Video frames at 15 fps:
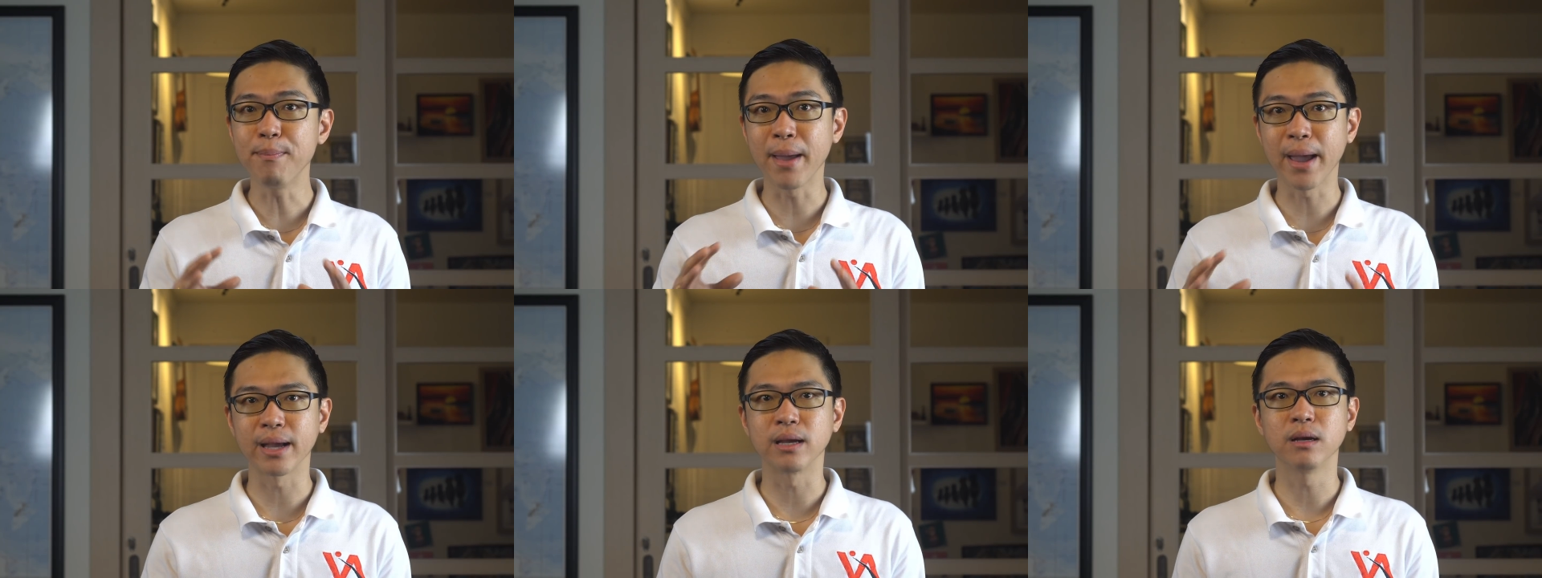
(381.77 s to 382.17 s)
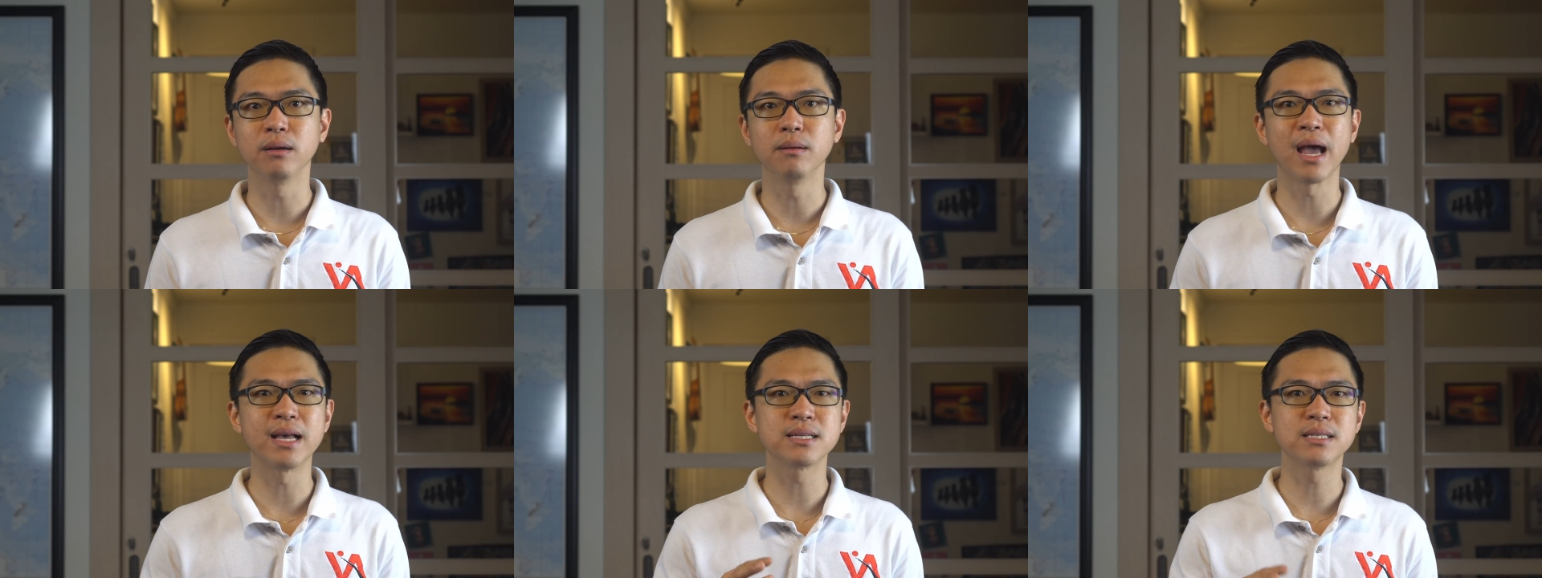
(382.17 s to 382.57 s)
bank
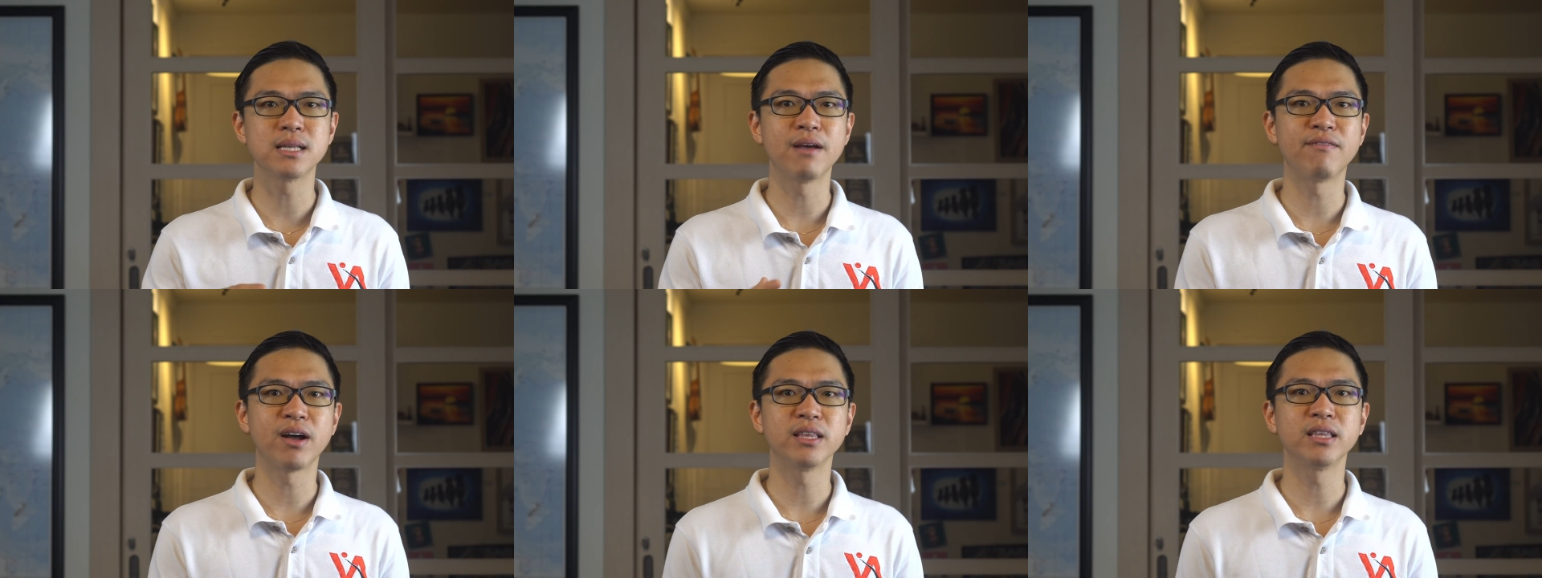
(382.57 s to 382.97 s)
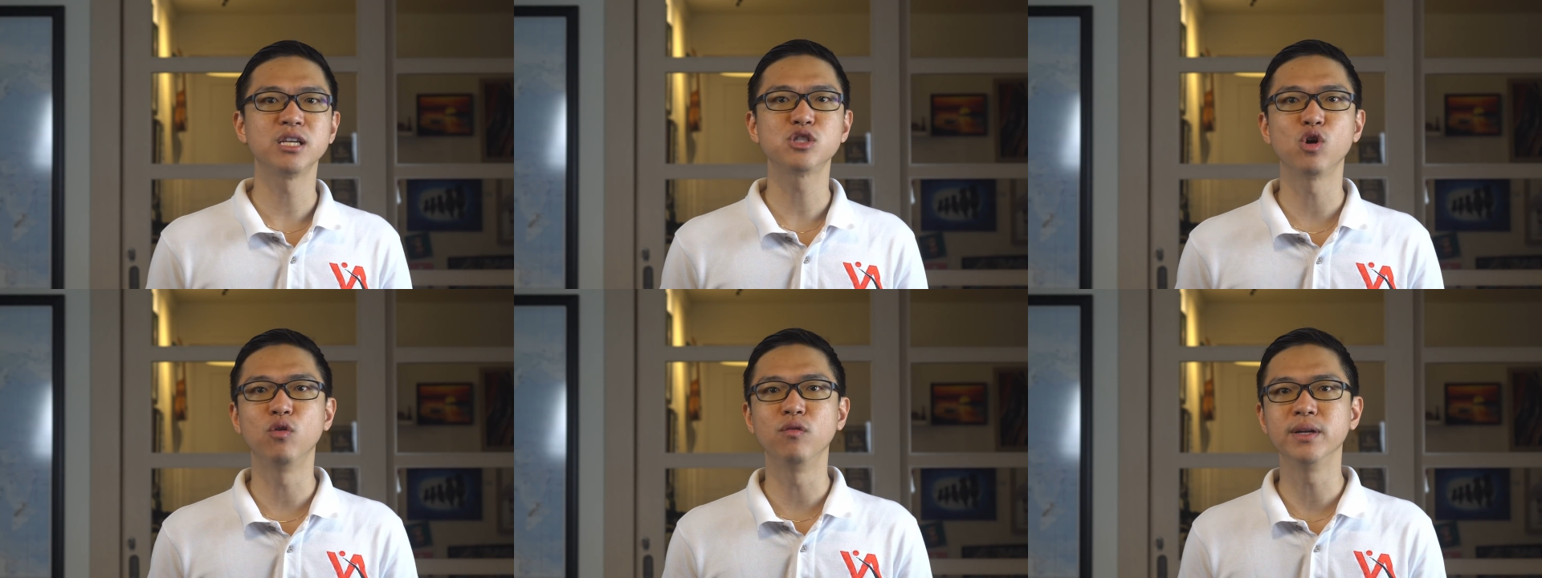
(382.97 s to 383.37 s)
has the
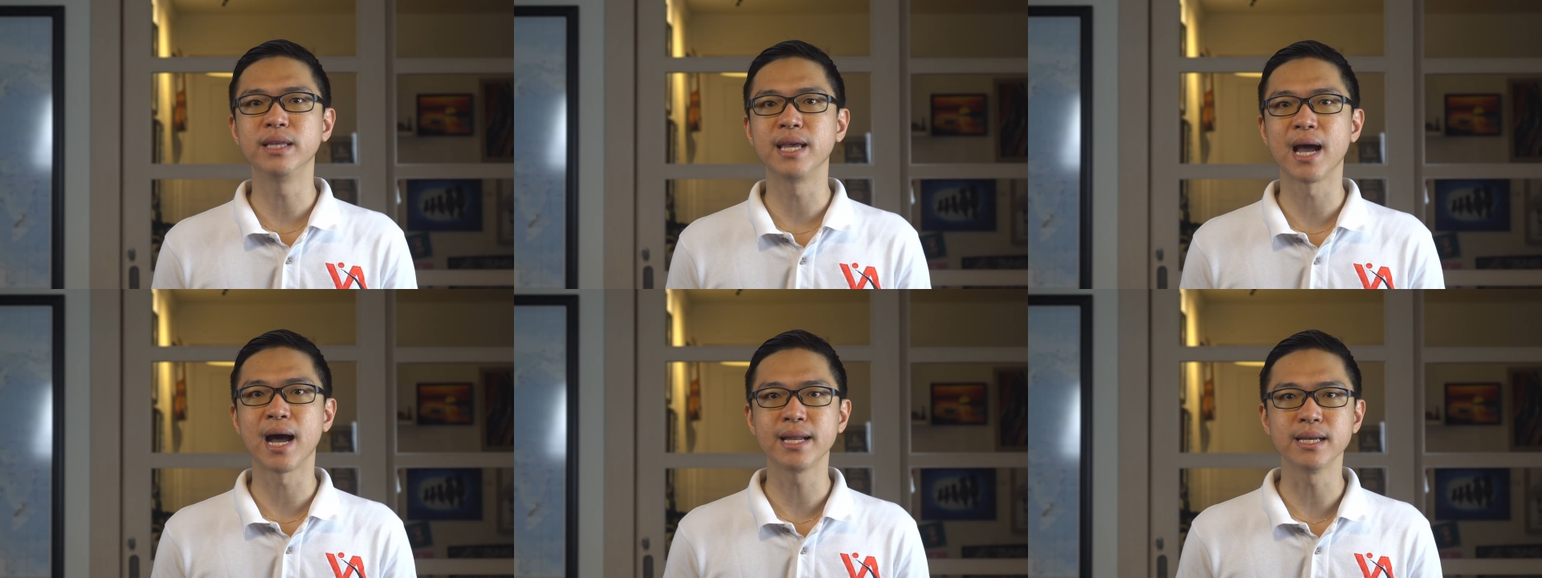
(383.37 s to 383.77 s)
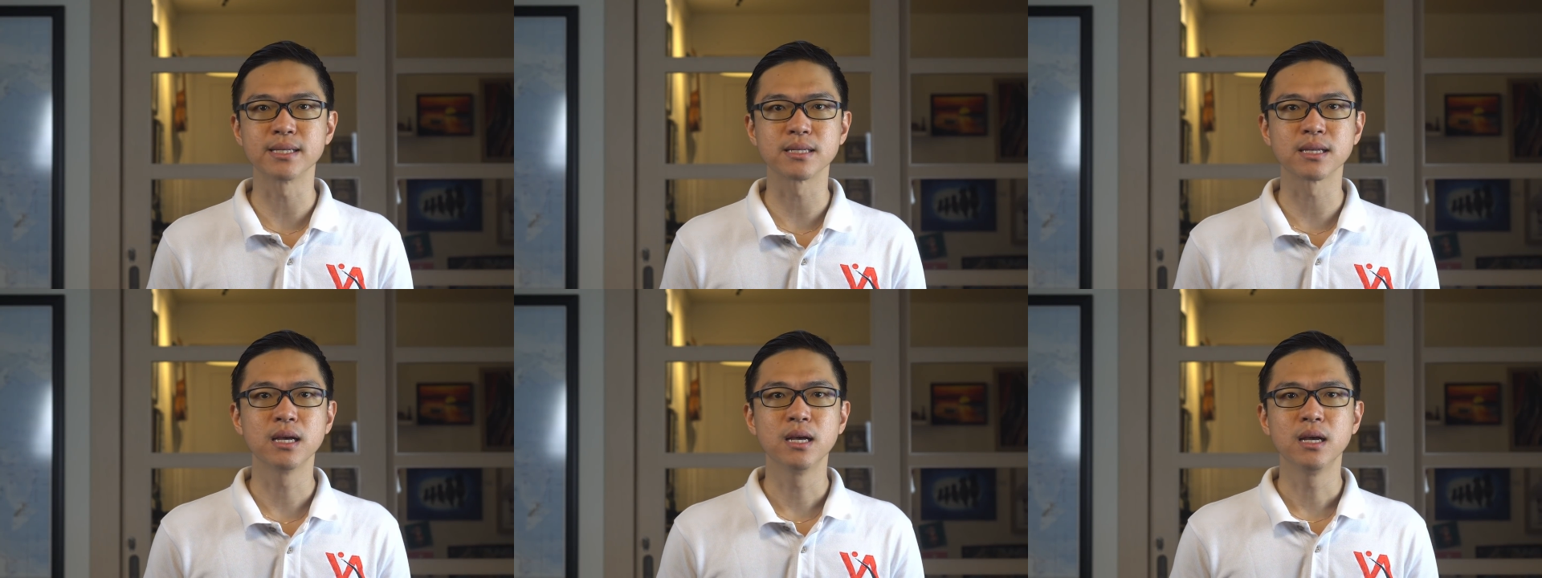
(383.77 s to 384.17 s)
advantage over the others.